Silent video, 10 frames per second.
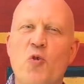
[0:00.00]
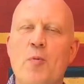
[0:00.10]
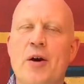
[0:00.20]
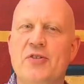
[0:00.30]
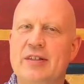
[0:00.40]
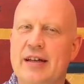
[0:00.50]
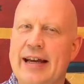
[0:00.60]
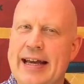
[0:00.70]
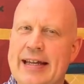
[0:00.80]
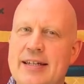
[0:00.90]
almost a
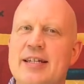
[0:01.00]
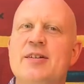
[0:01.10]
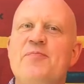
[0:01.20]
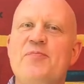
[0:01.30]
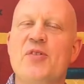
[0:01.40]
hint